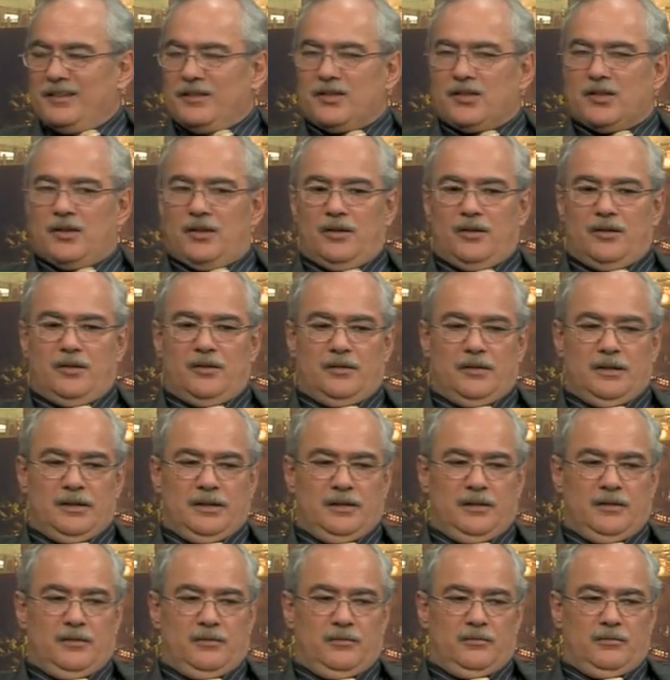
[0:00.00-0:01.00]
So
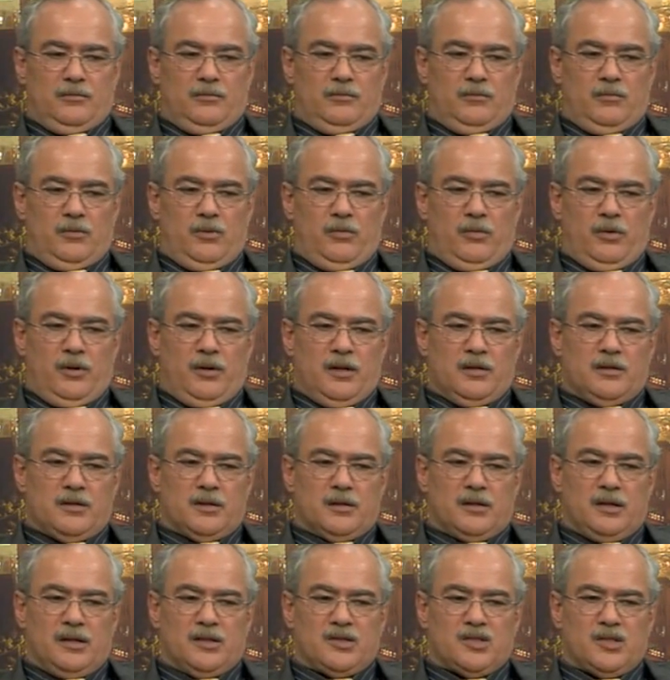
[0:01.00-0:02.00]
we were not
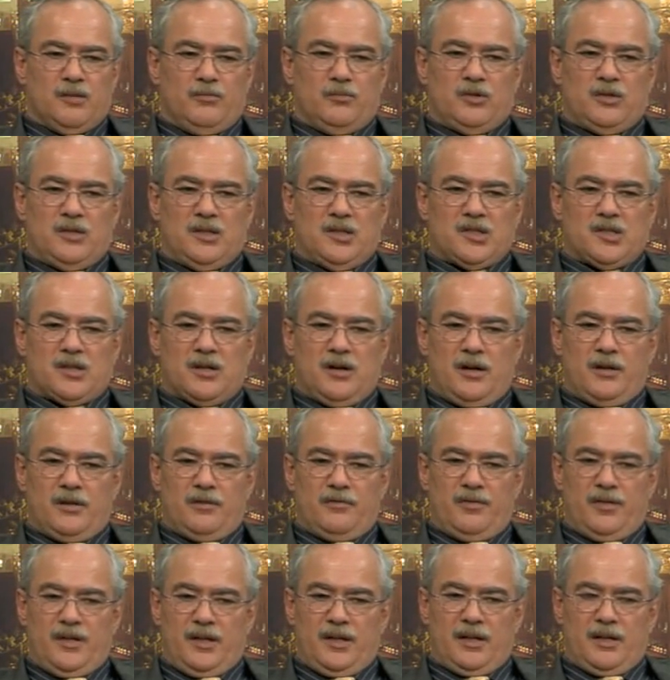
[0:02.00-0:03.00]
accustomed to this kind
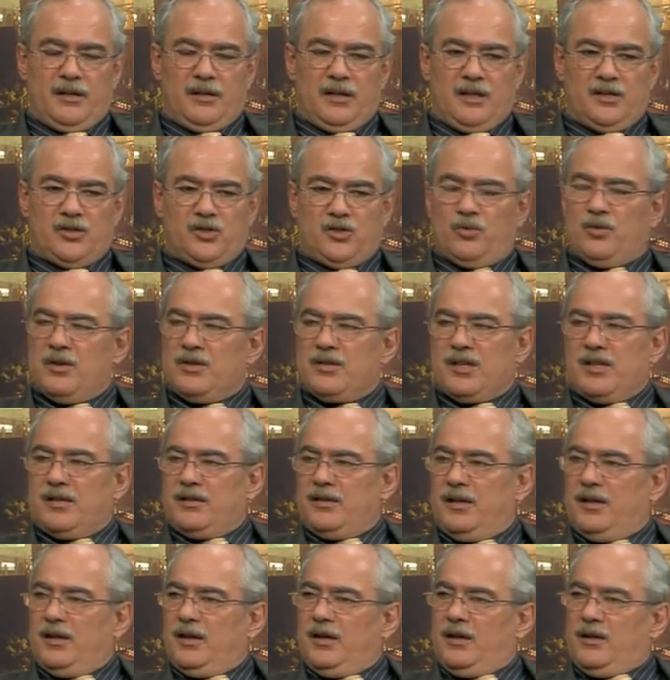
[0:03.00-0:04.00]
of thing. And as soon as
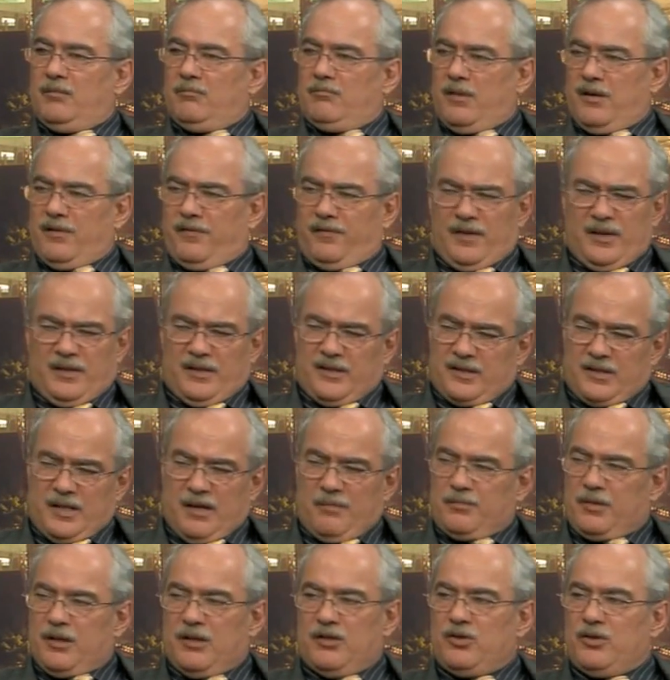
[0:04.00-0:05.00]
my feet
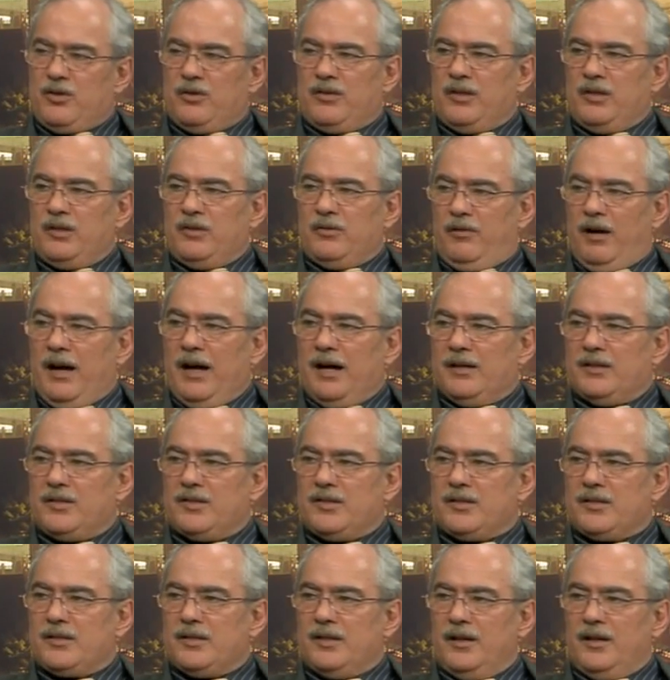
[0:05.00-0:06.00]
stepped into the
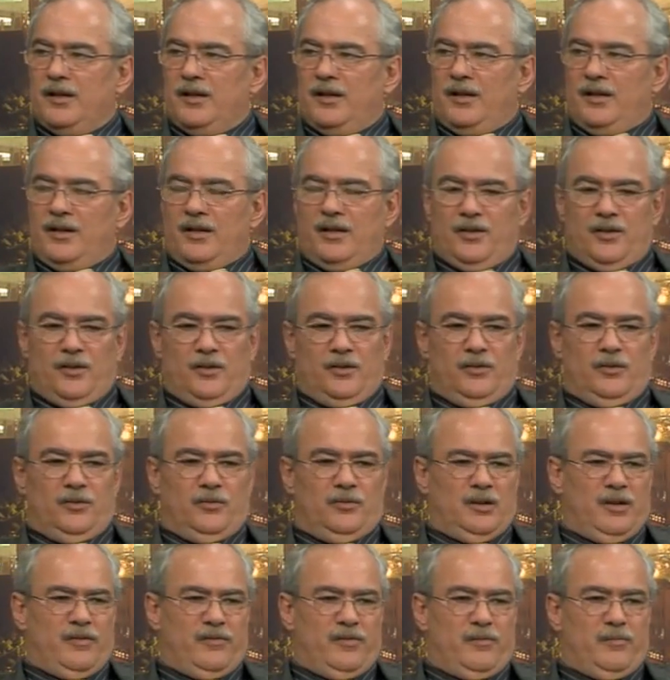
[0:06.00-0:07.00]
U.S.,
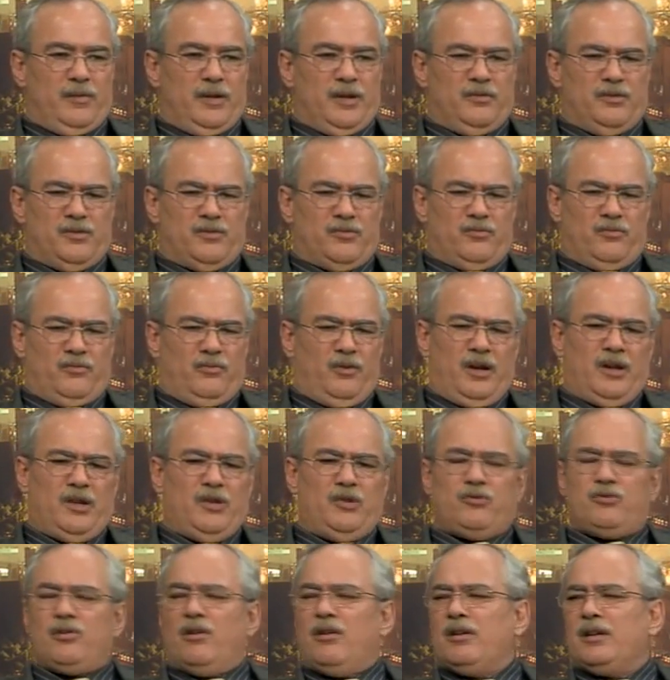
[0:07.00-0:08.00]
everybody was, what are
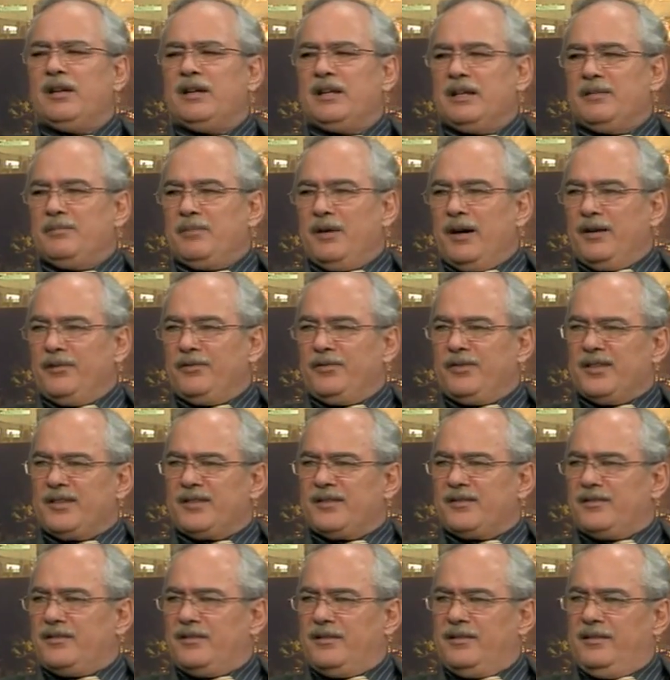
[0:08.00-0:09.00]
you talking about?
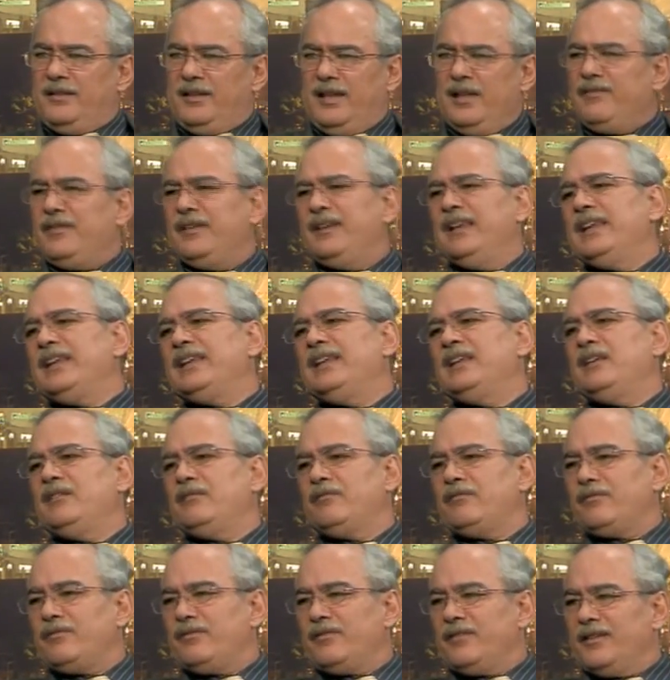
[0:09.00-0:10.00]
Just live and let
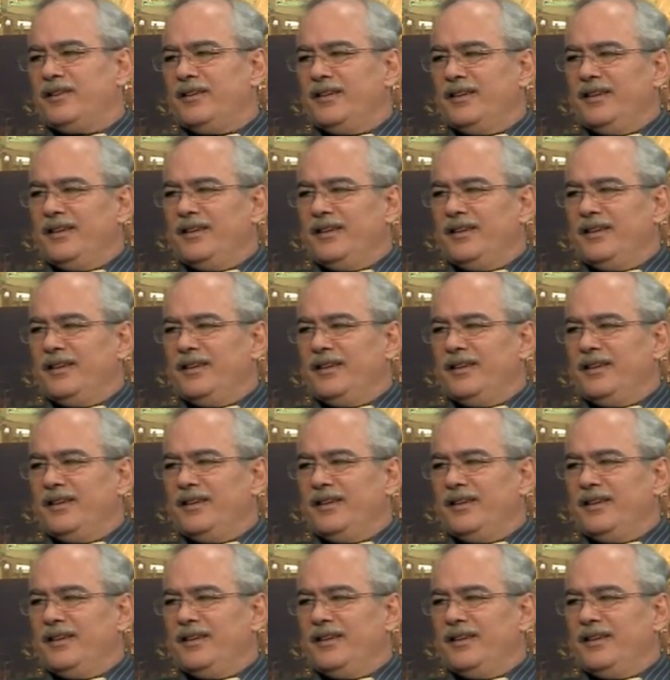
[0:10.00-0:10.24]
live.